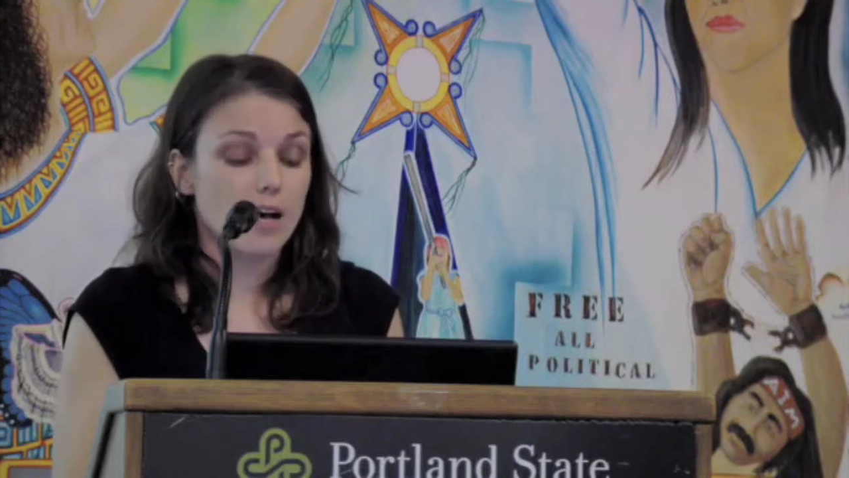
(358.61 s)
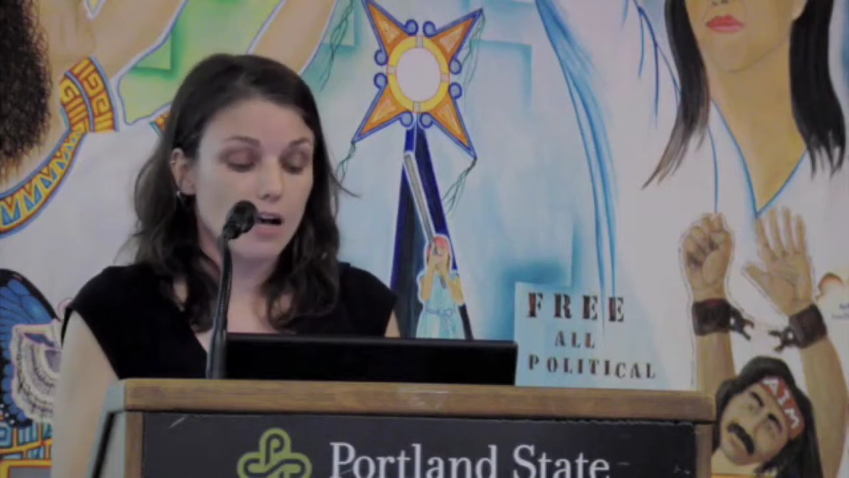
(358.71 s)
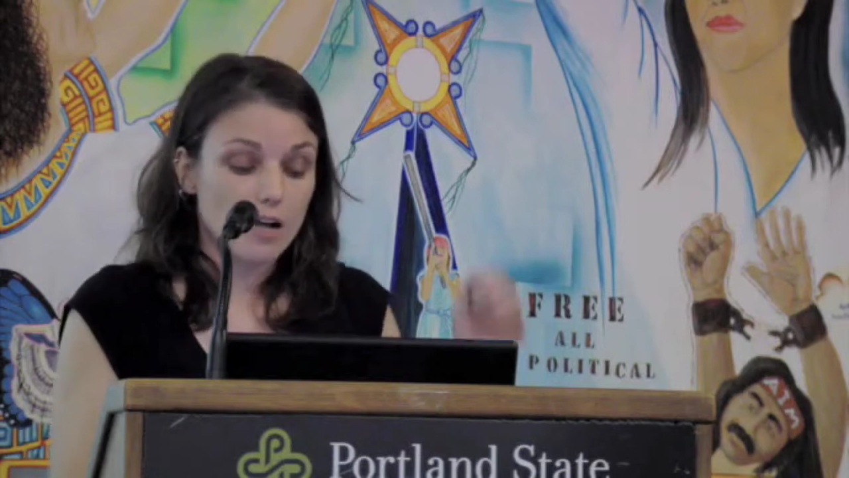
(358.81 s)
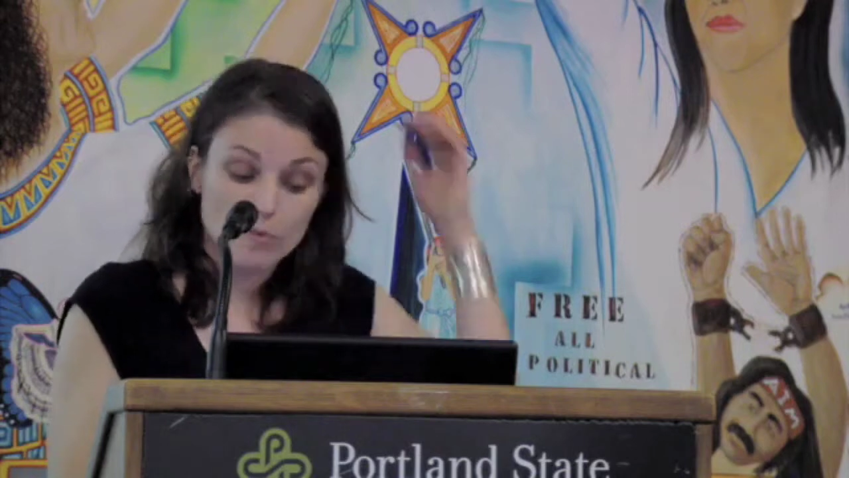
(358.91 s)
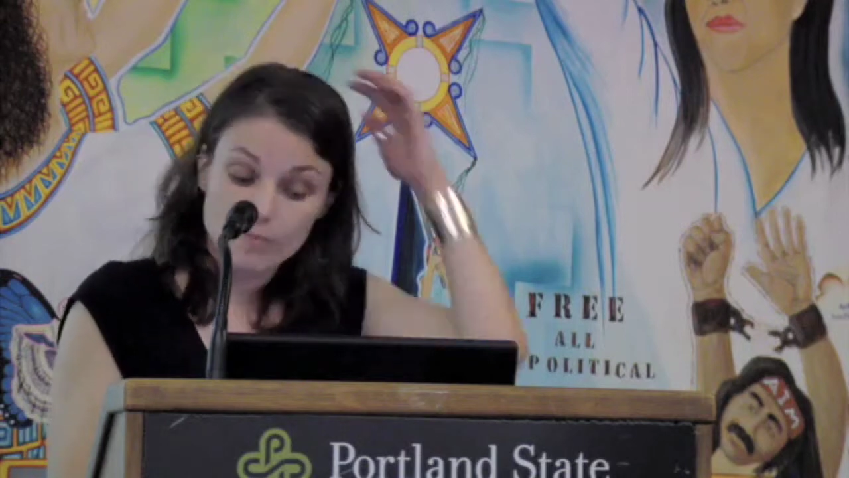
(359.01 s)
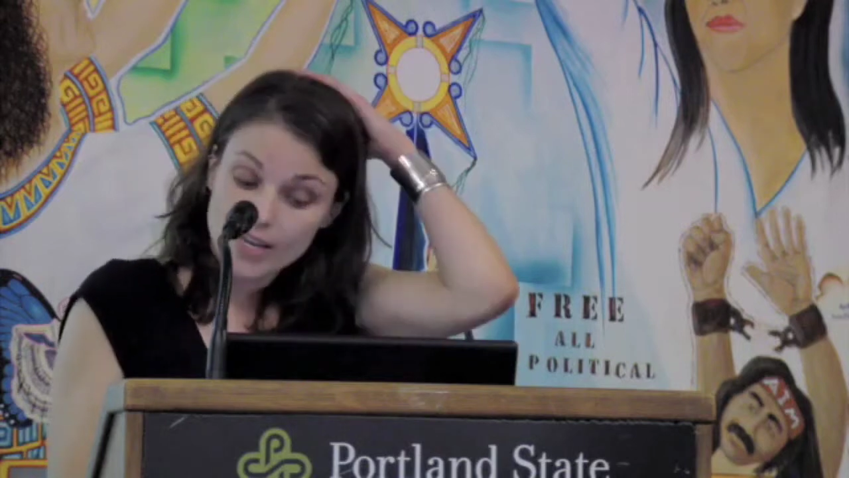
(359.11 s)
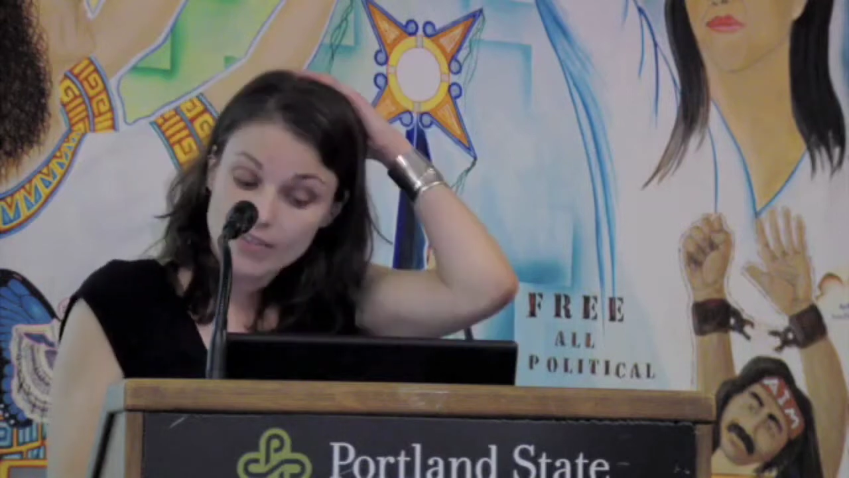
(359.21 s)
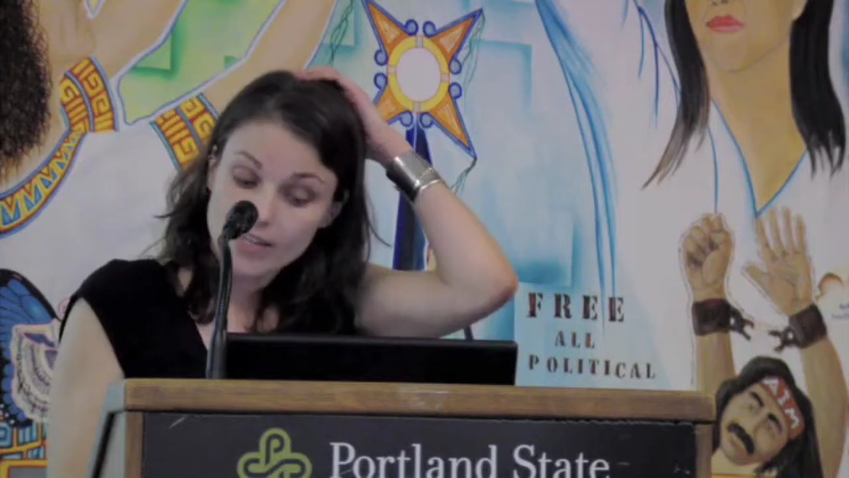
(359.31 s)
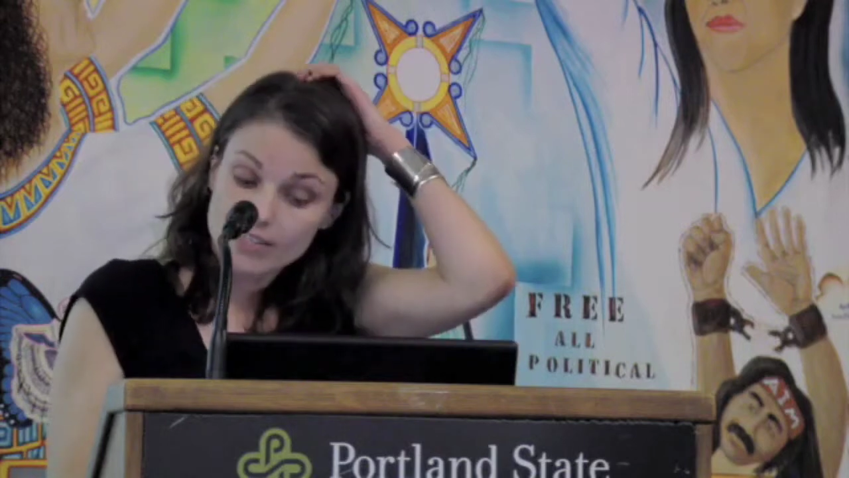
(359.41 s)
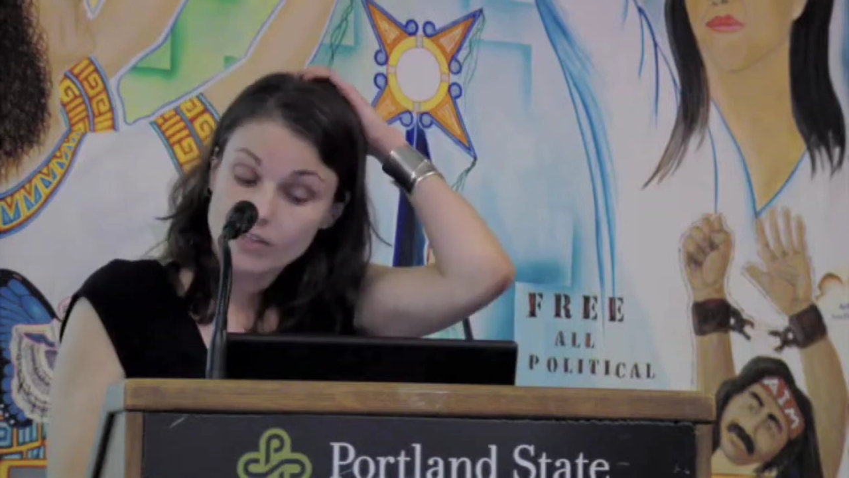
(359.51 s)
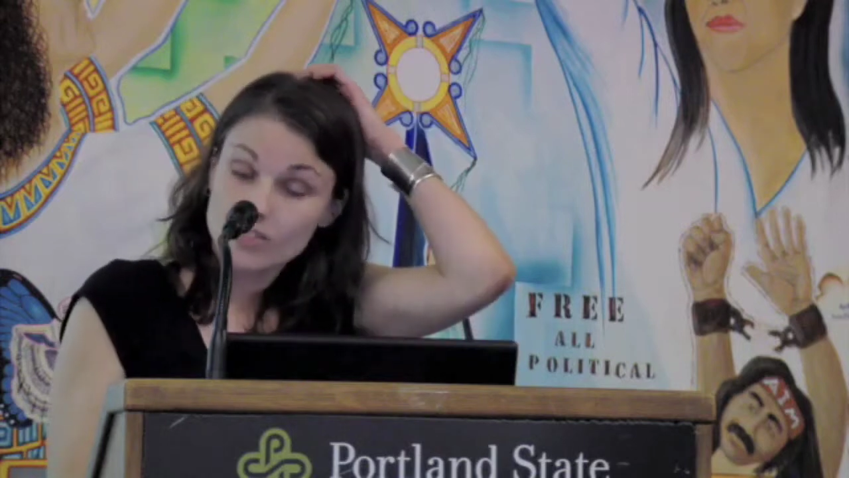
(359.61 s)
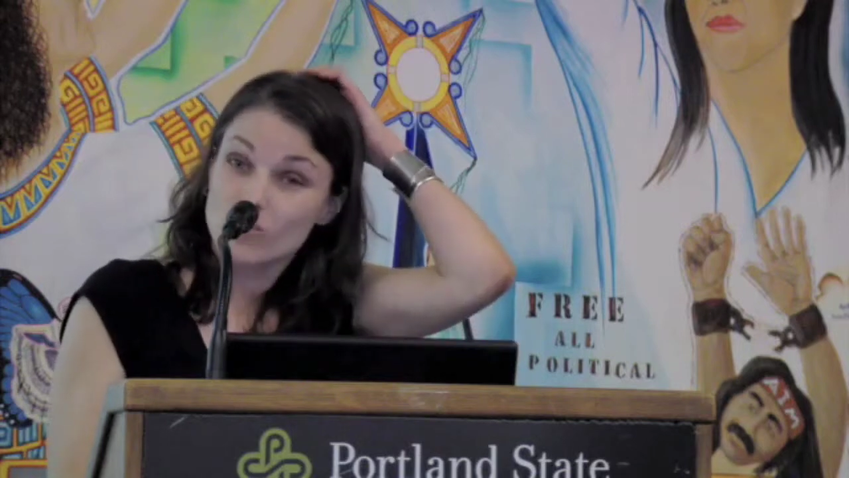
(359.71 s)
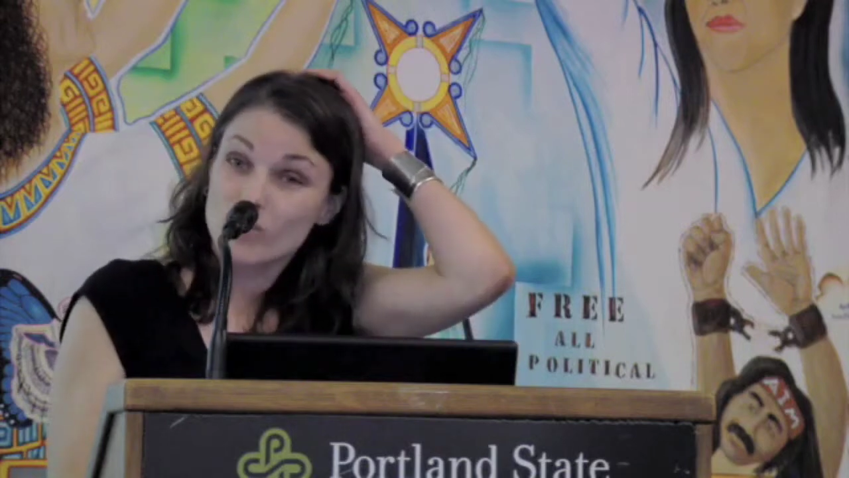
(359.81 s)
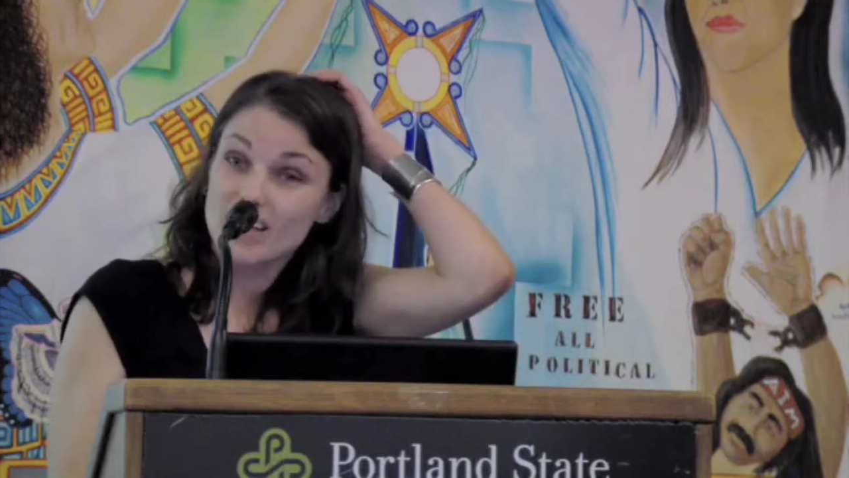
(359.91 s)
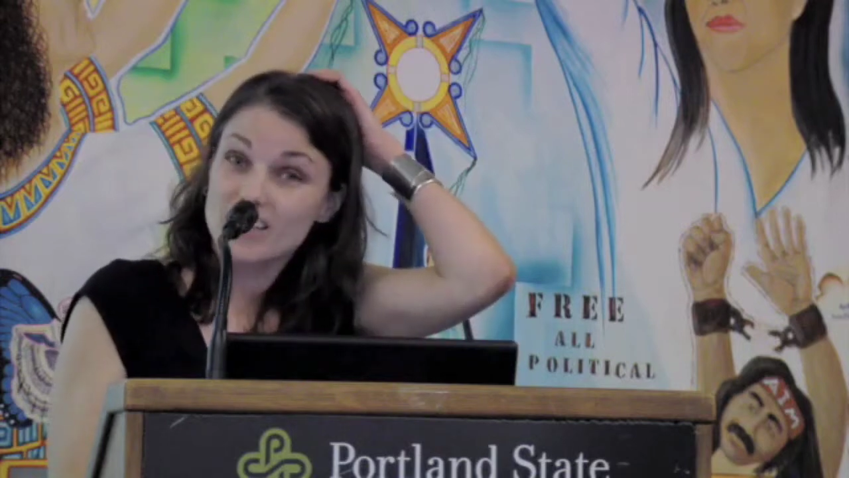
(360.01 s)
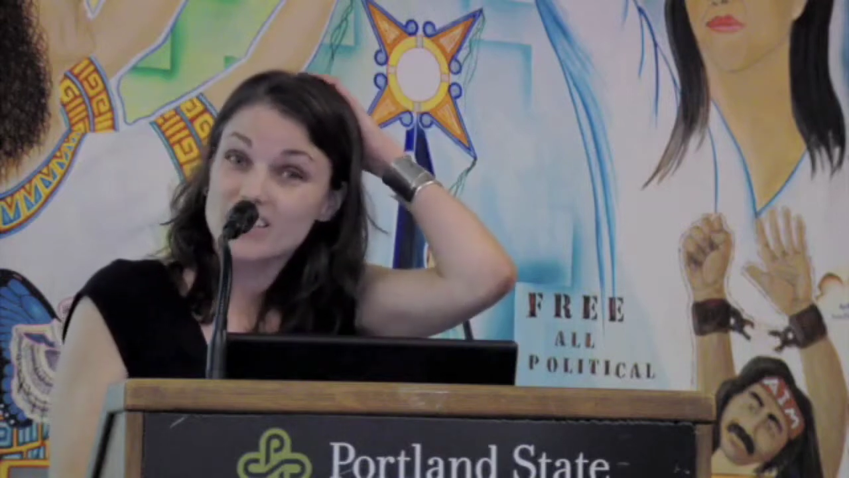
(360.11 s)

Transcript: And that's also why